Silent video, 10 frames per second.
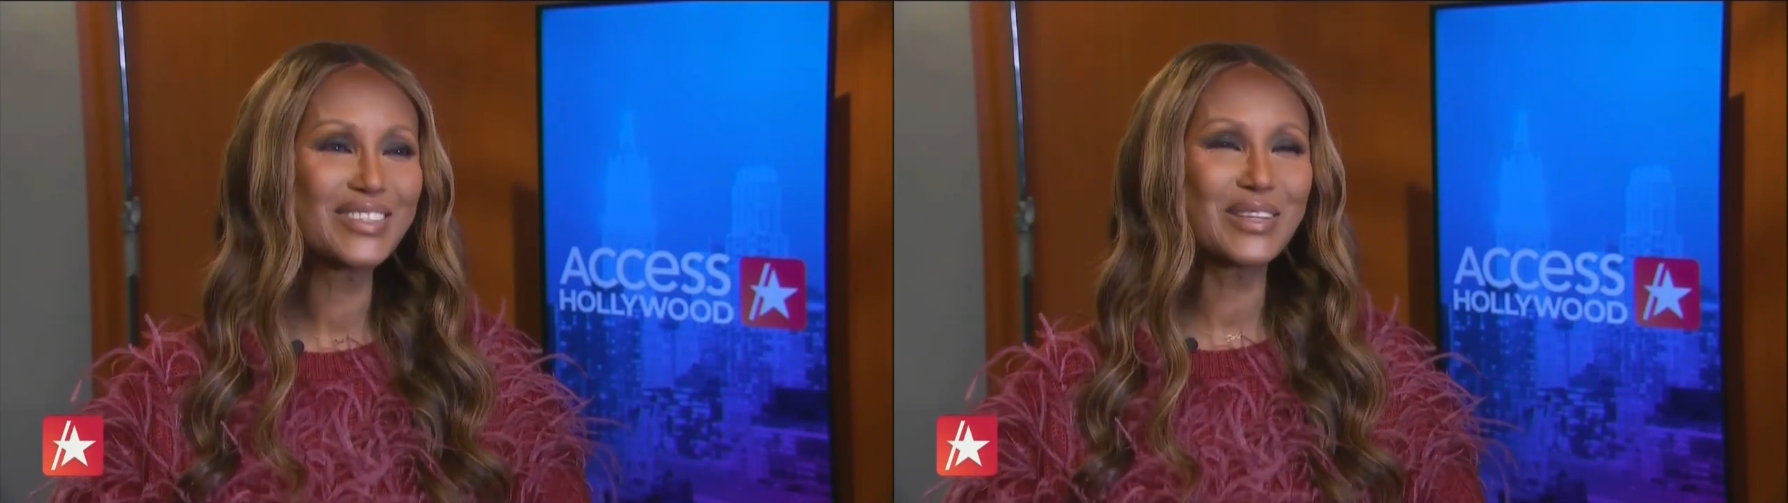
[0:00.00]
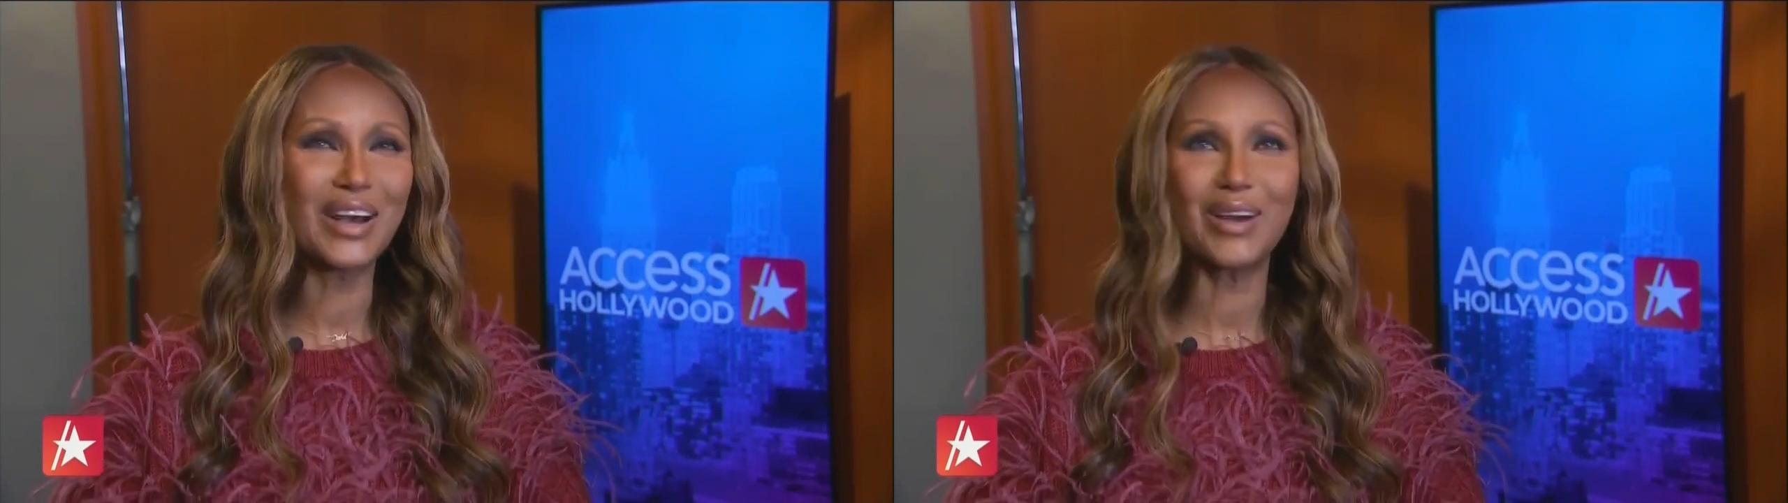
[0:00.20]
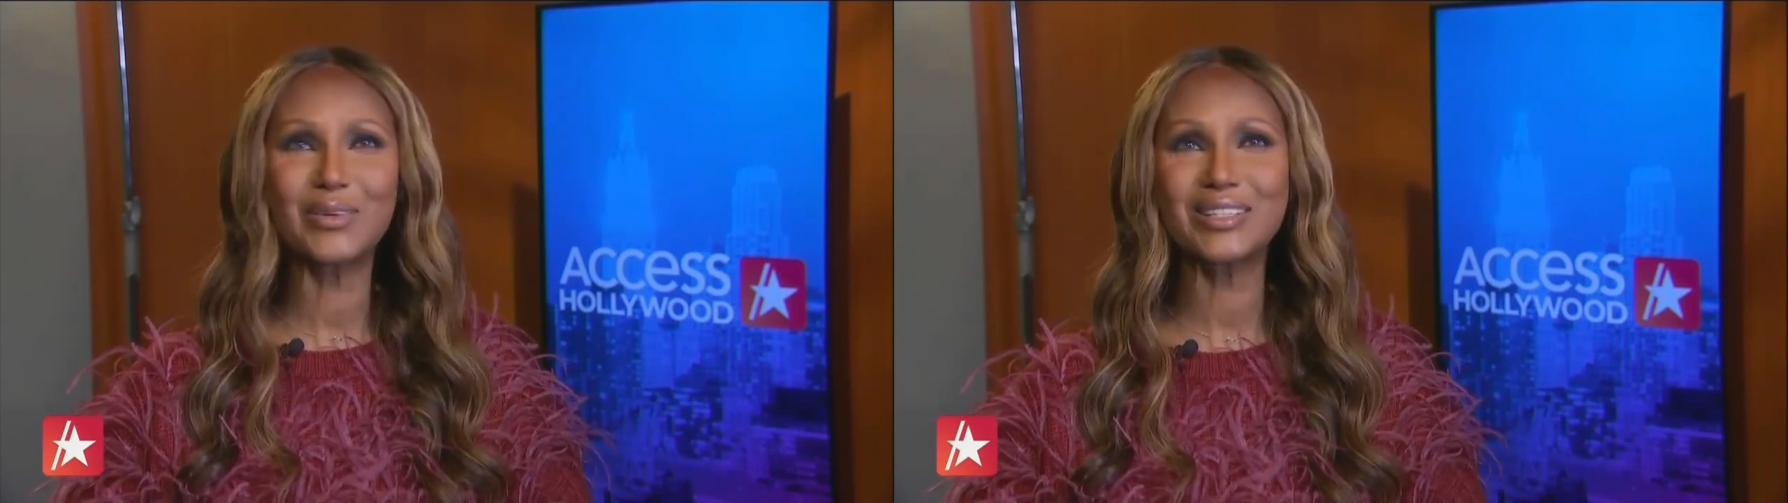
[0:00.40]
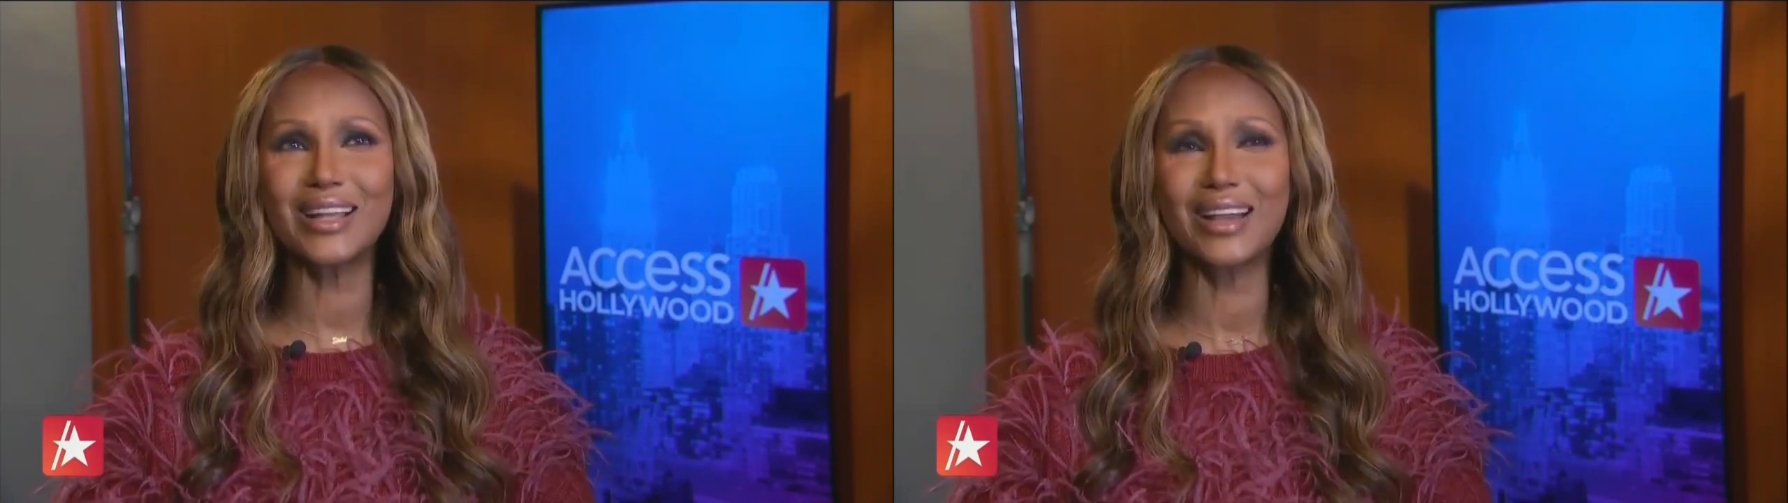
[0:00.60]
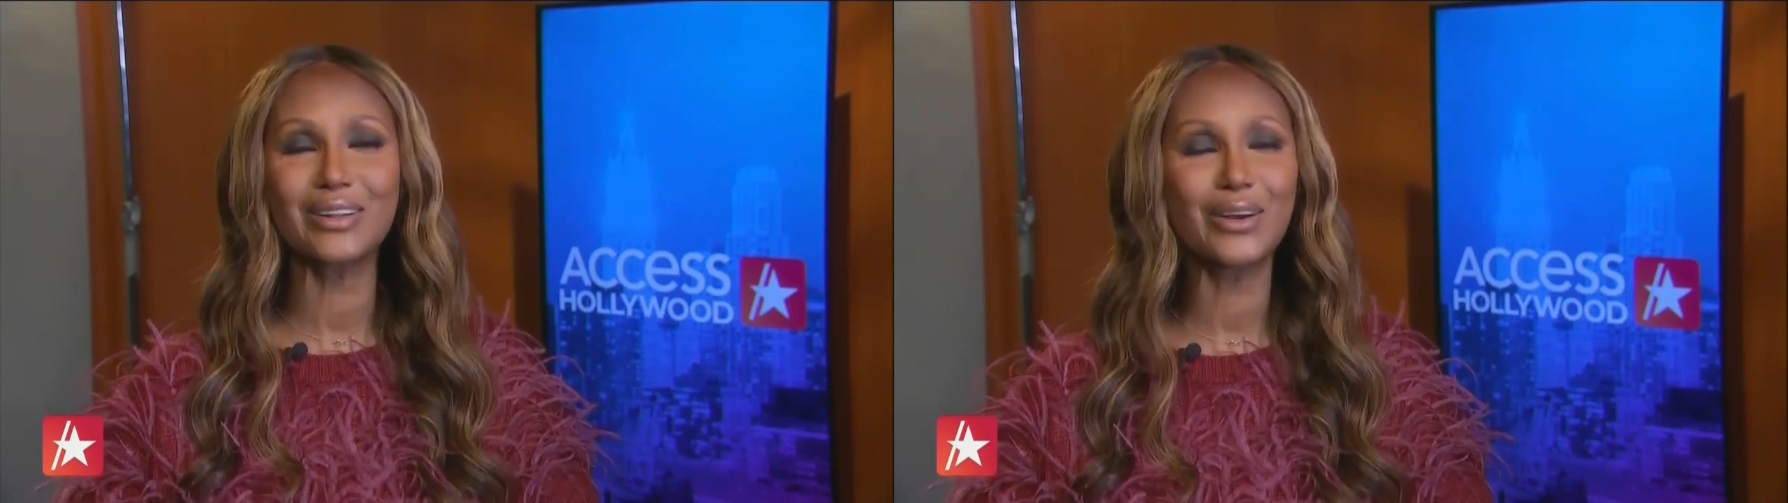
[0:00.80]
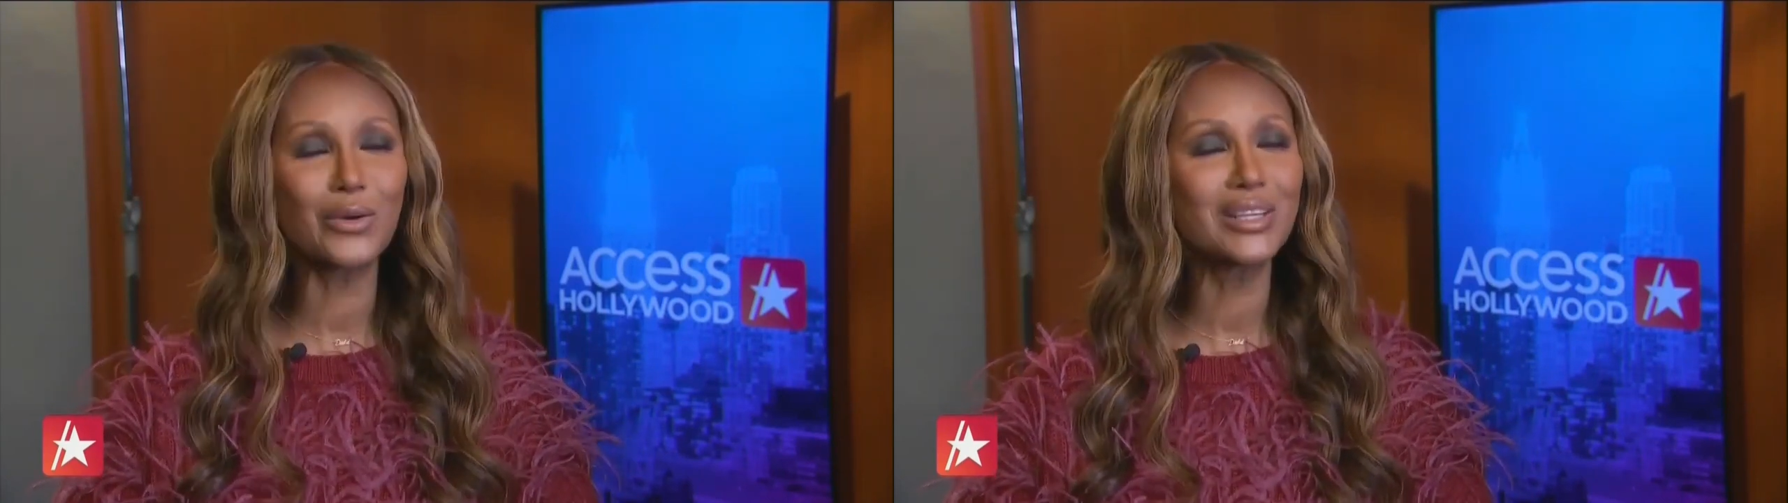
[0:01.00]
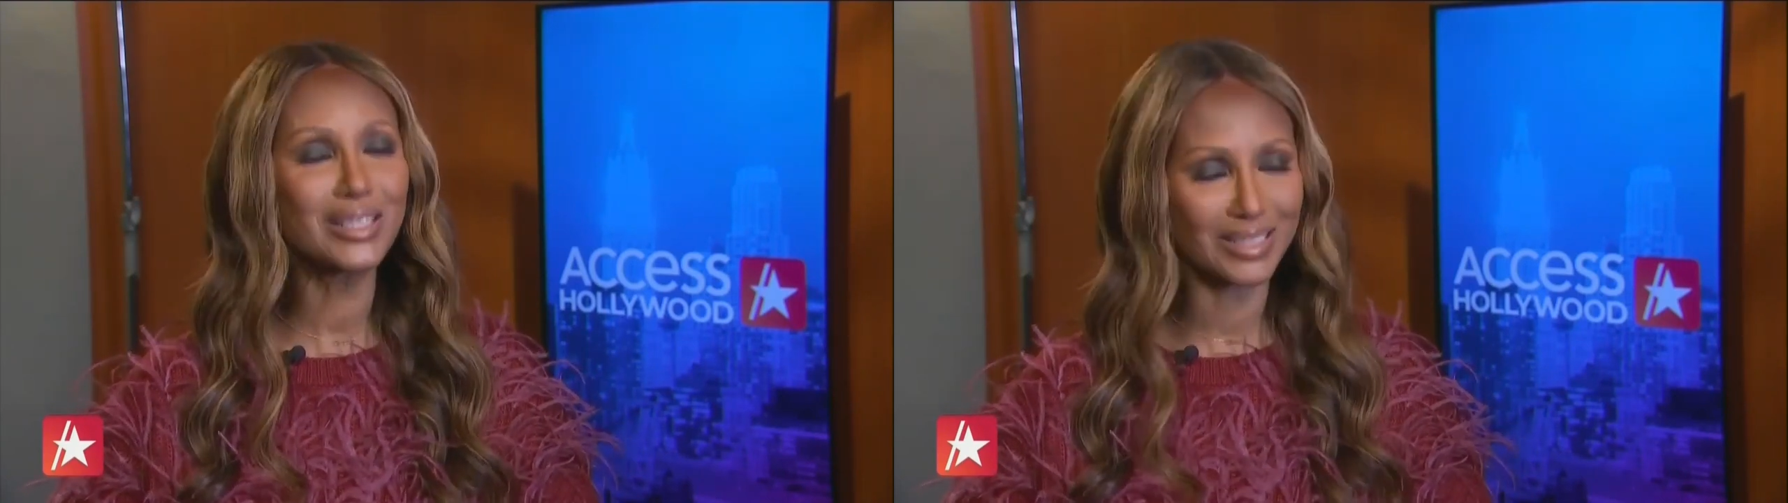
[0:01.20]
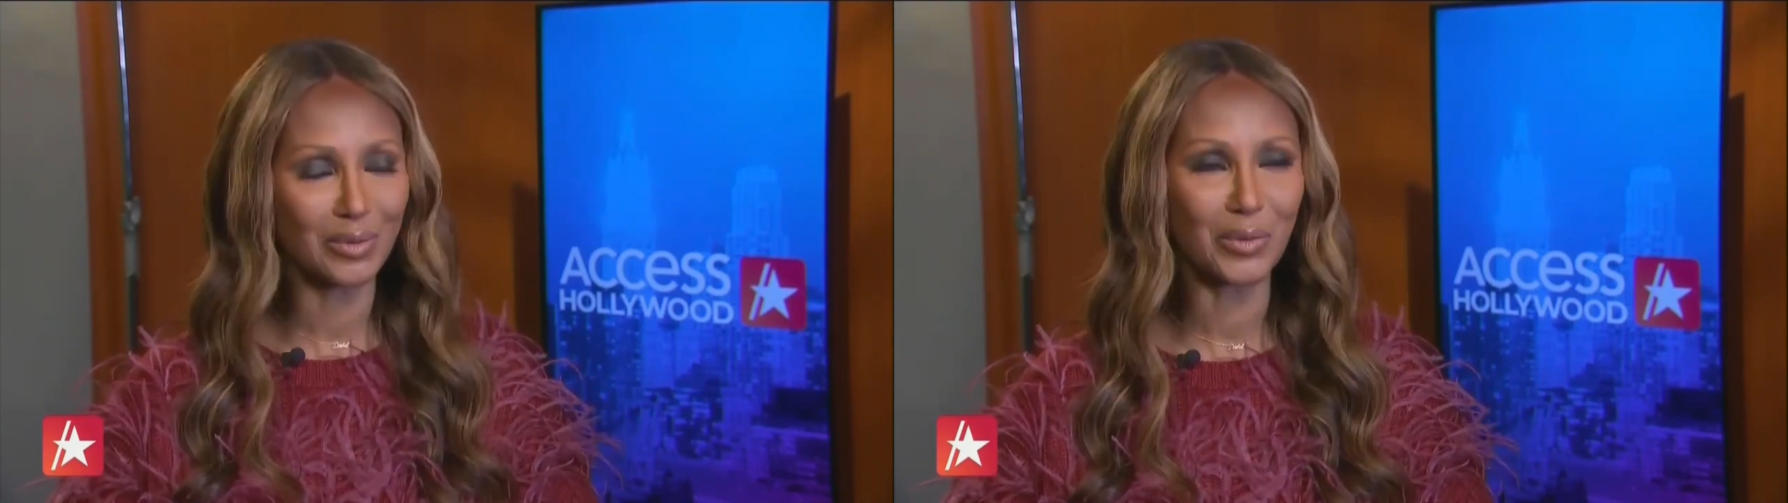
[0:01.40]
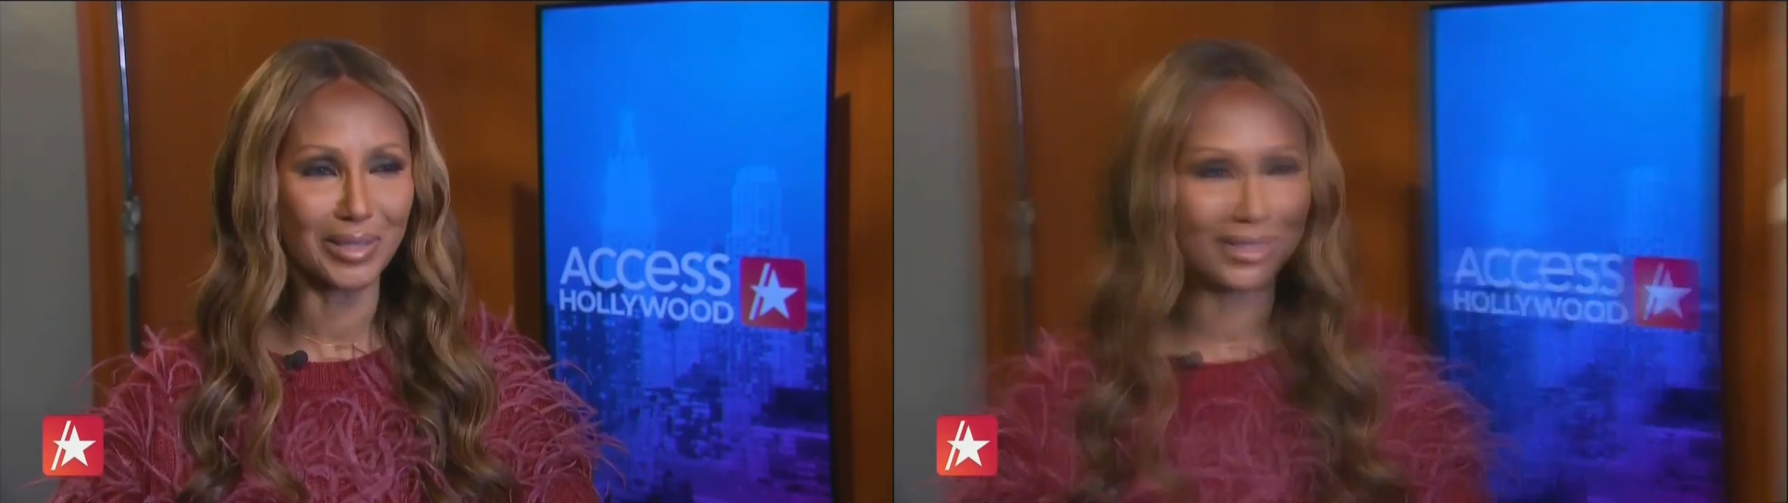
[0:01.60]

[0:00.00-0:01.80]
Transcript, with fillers: So I was like, oh, he's the